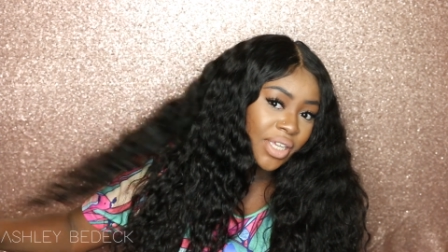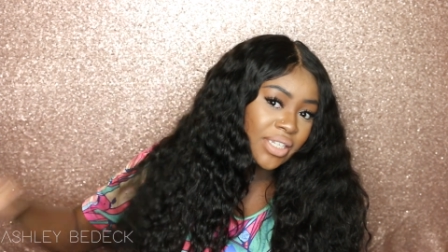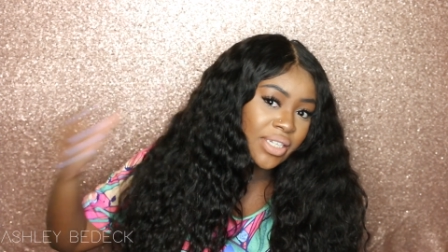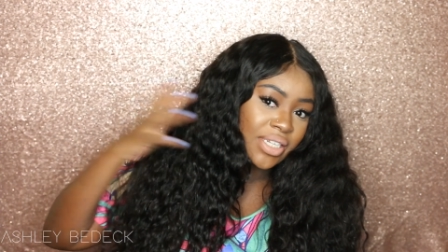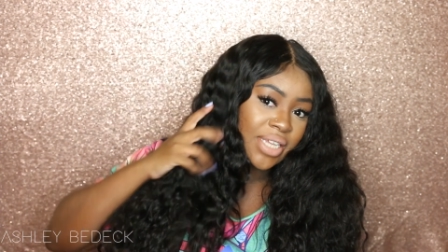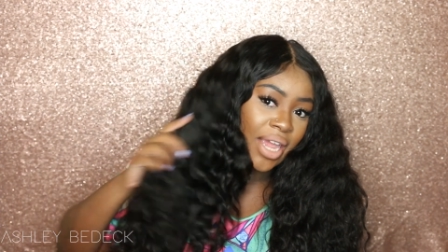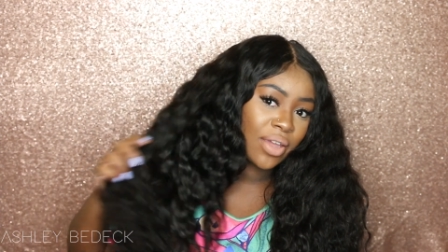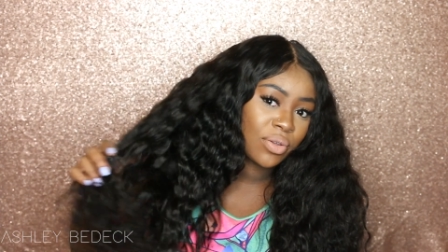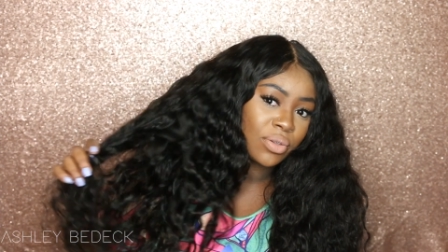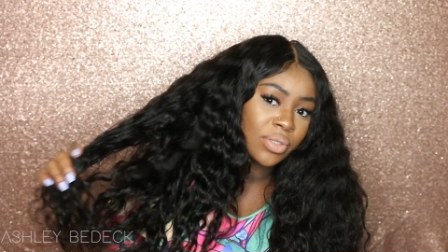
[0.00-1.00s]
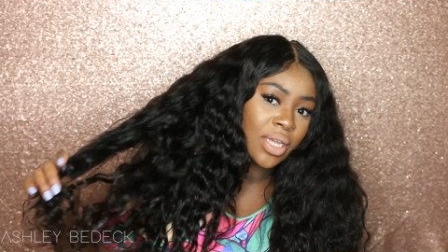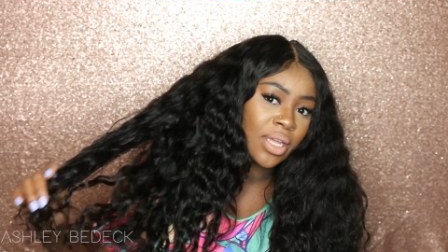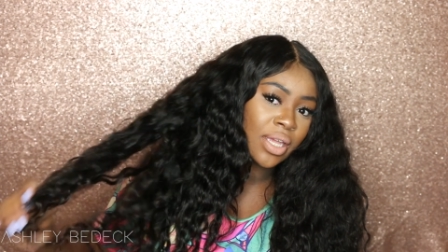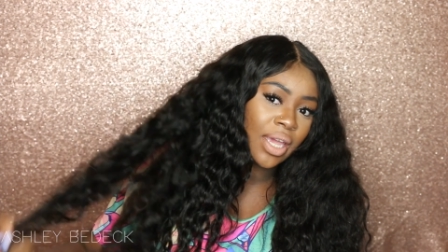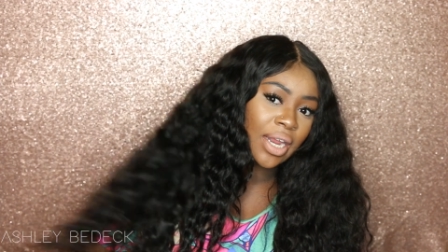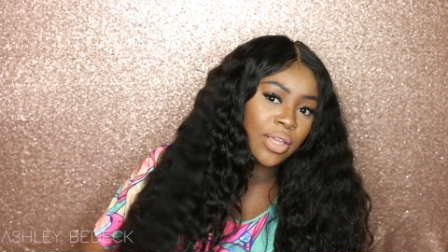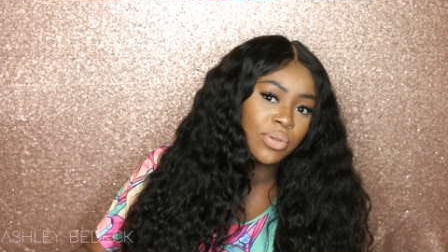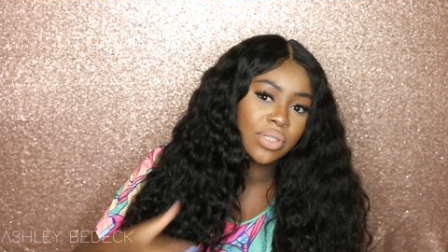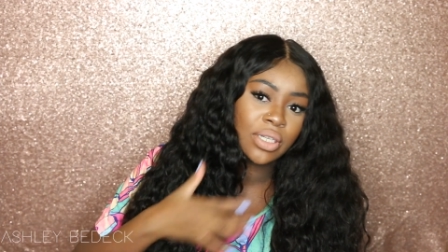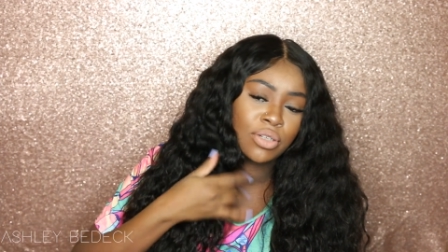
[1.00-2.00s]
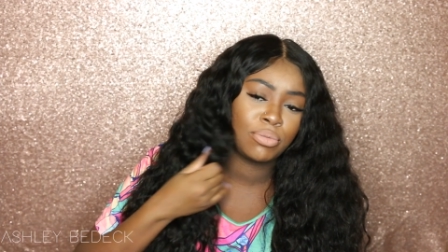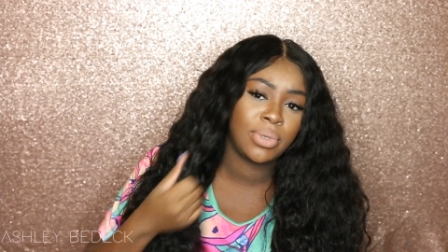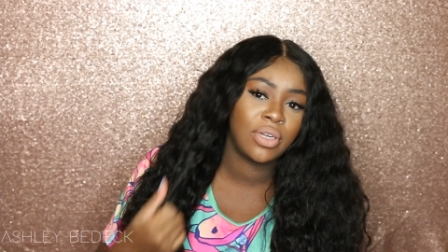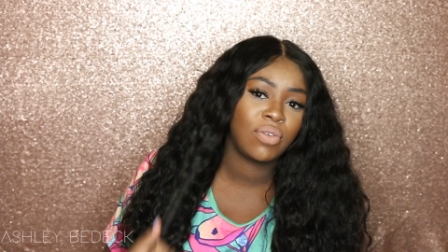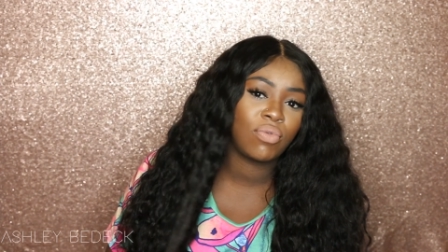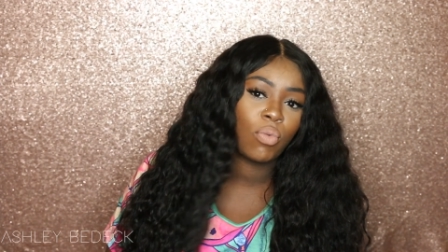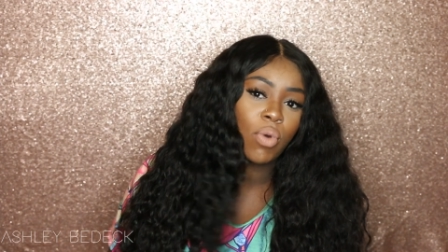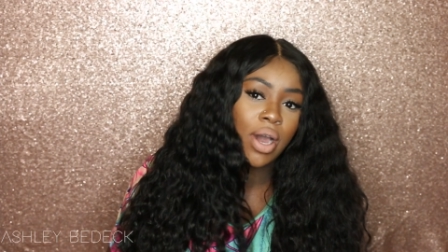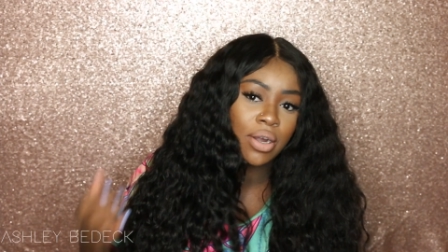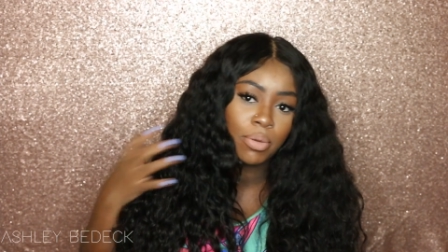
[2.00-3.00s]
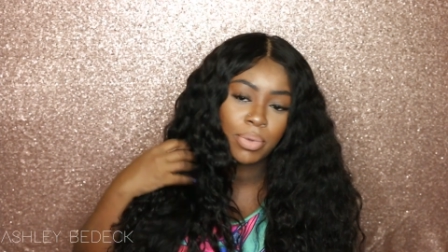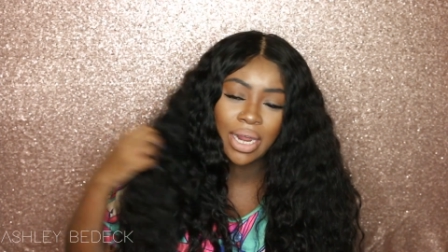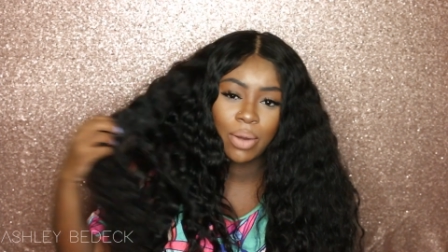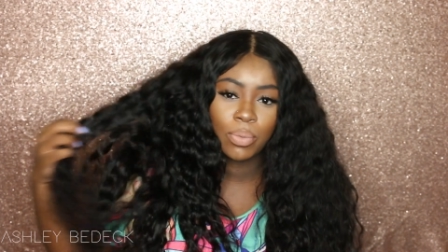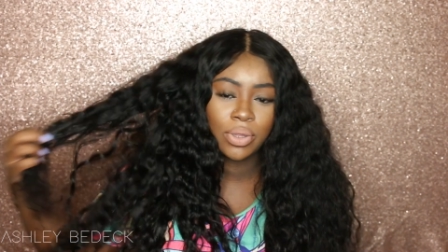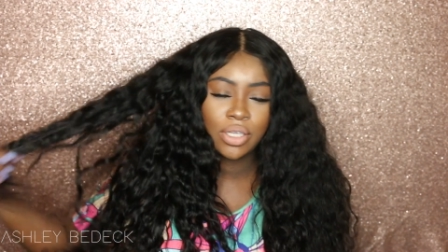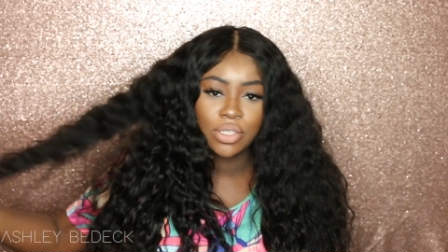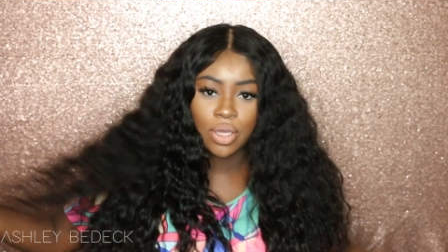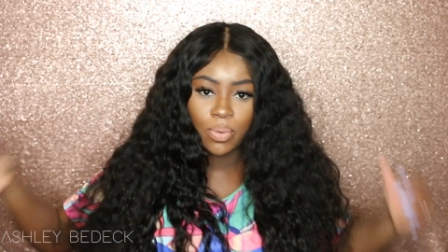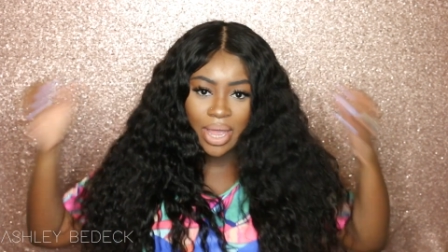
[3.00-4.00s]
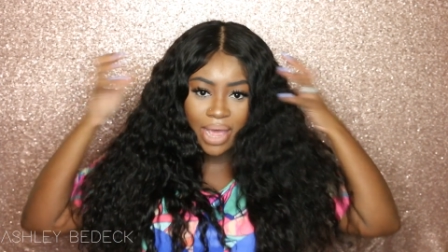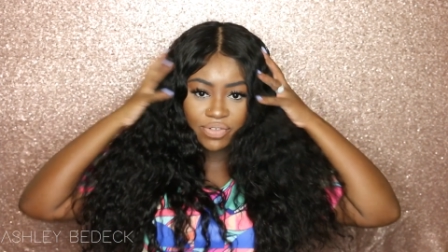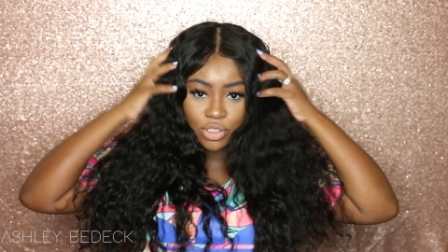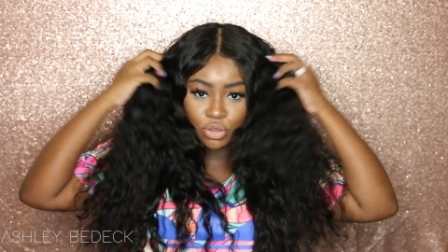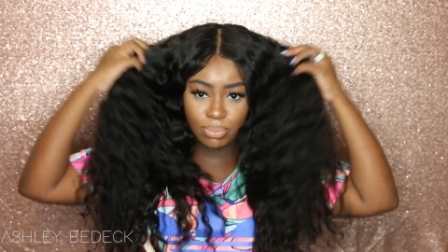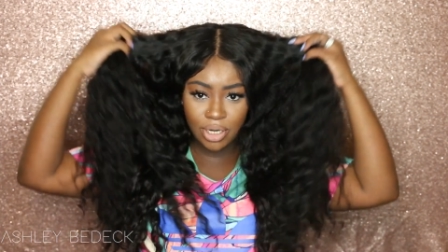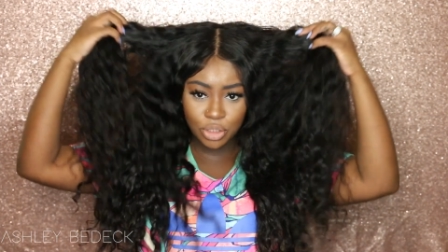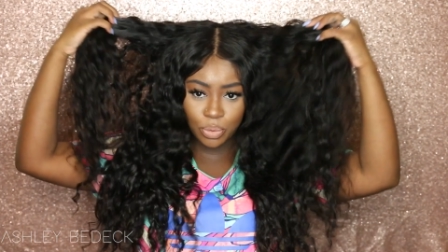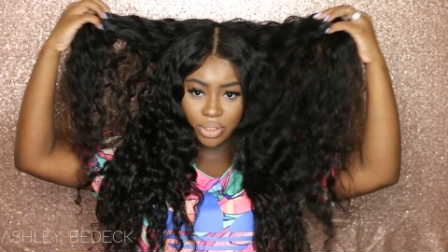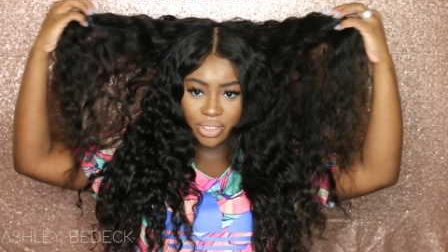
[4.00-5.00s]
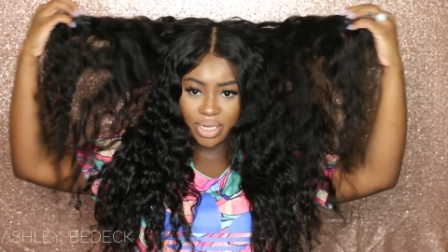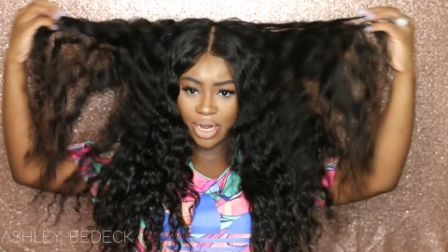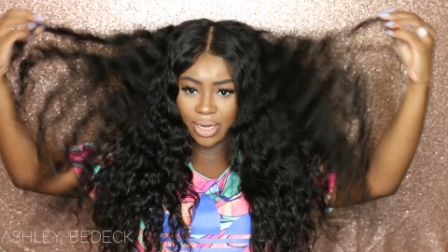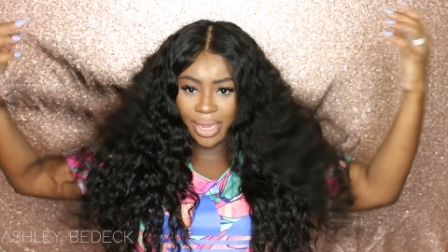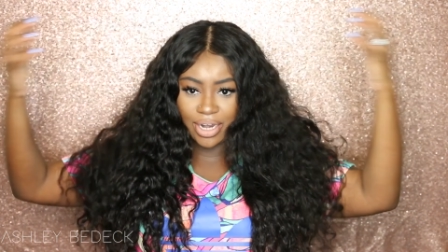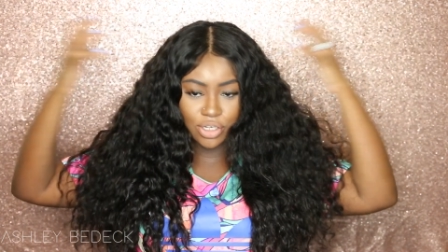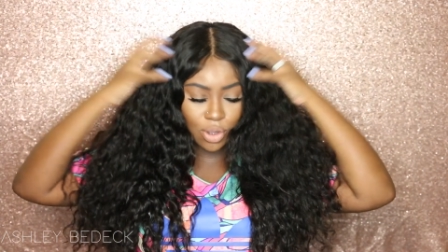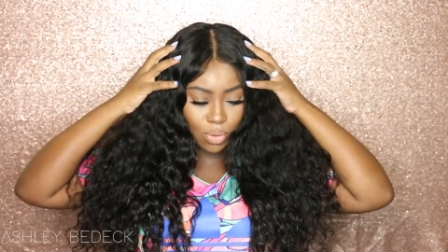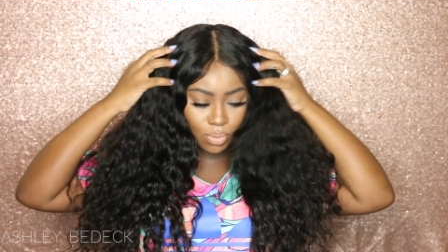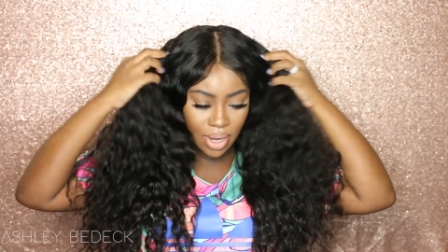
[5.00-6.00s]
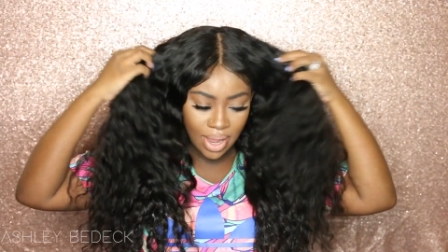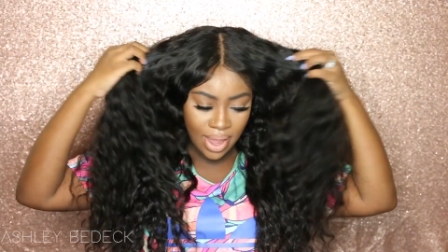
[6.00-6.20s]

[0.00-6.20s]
It's detangled, and I used a little bit of water, but I really don't have to do much with this hair. Like, I don't